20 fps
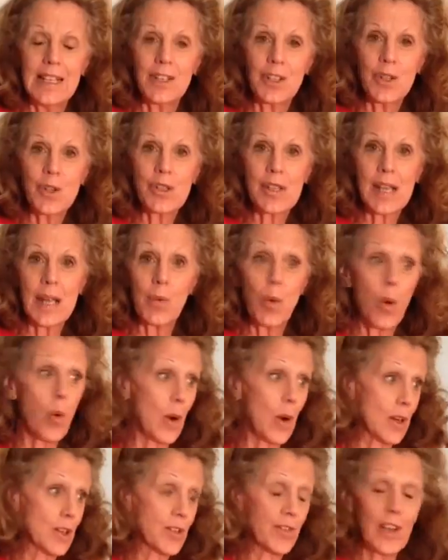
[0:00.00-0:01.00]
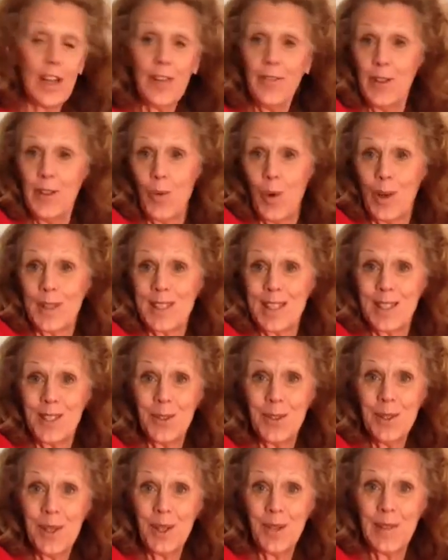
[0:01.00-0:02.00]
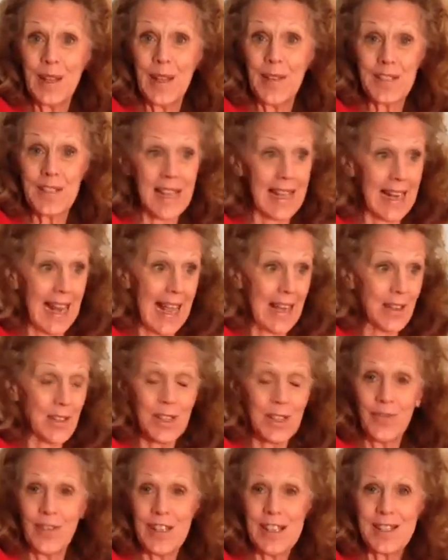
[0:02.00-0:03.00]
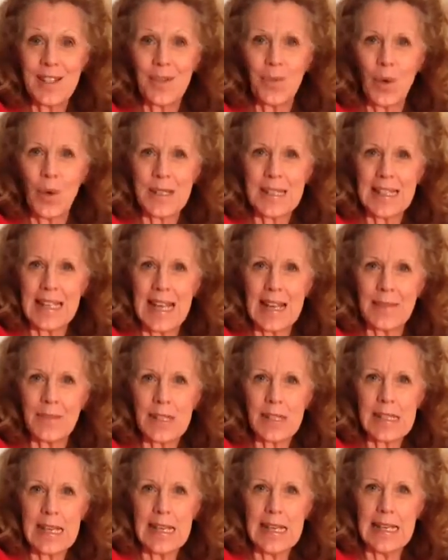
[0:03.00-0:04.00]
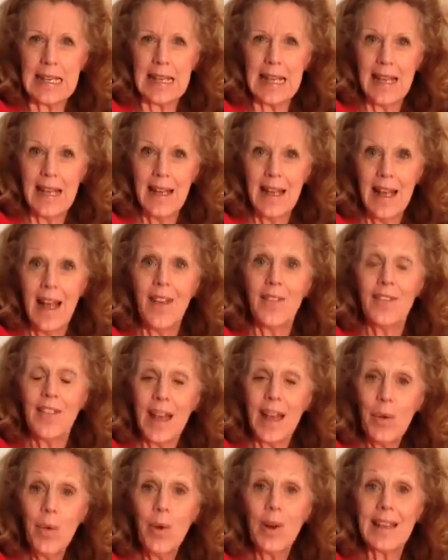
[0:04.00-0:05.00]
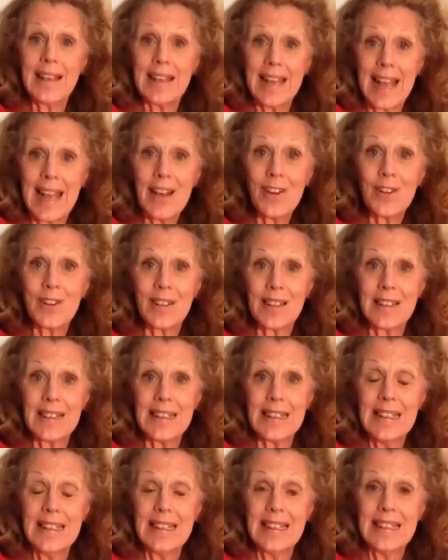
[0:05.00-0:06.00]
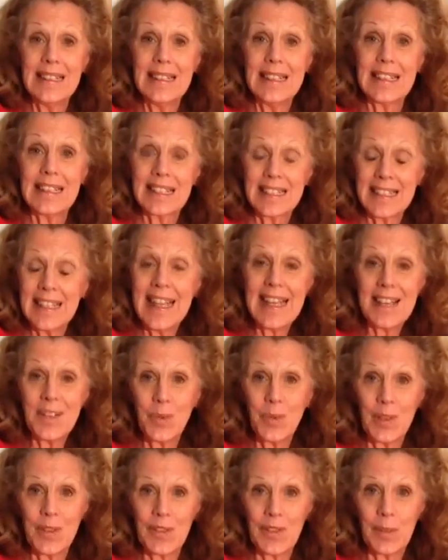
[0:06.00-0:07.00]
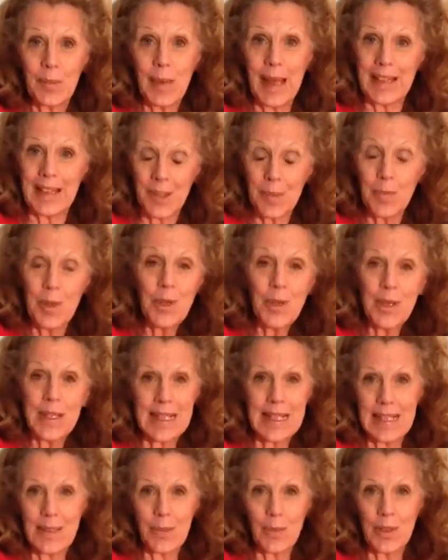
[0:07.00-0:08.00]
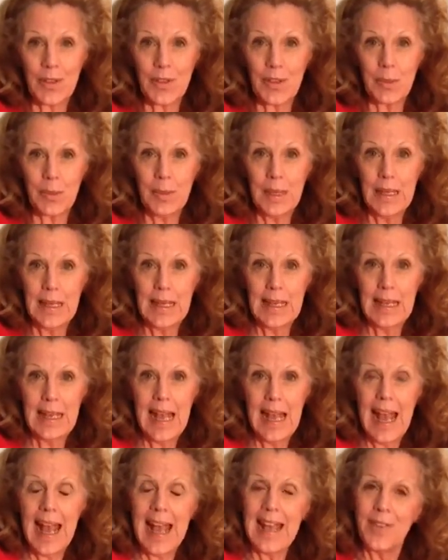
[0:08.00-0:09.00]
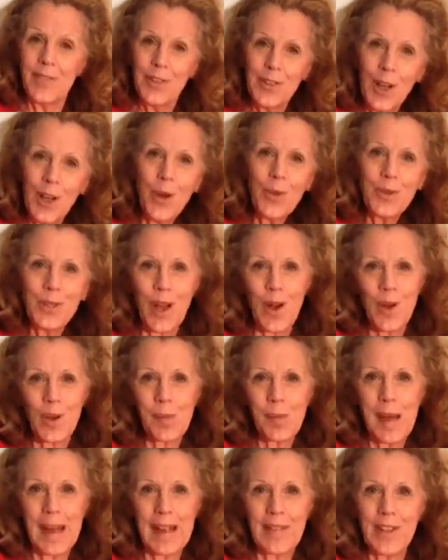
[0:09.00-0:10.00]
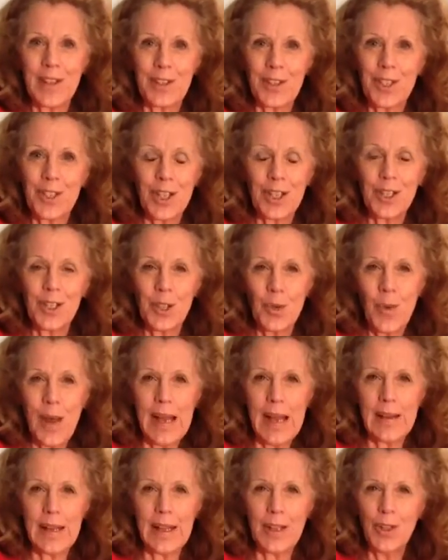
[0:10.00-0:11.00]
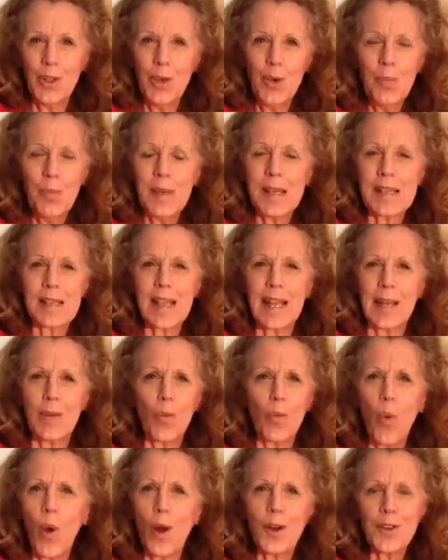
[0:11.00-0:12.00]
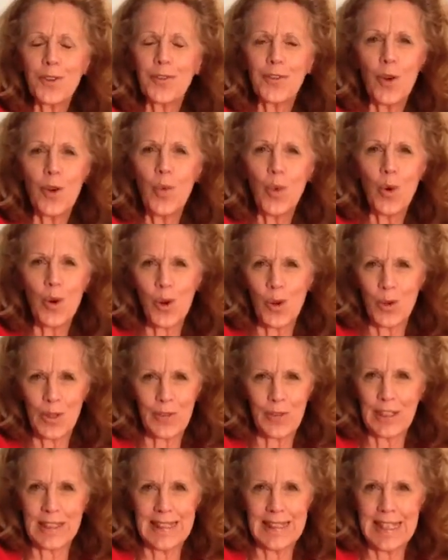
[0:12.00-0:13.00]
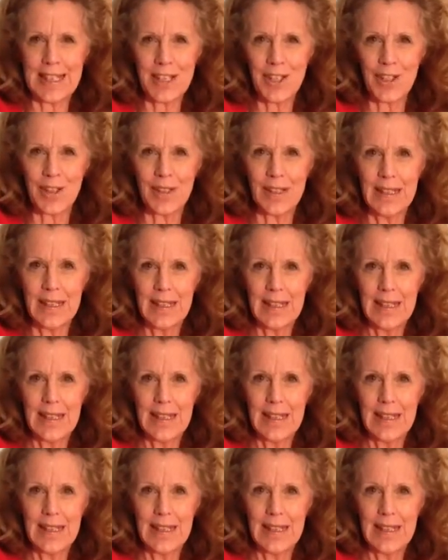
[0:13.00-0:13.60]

to say, "Well, where's Fluffy? What's he doing on the other side? How's he visiting? What's he have to say?" They will inherently connect with them and communicate with them. And if you don't talk about it, they'll shut you out and you'll miss a wonderful world of connection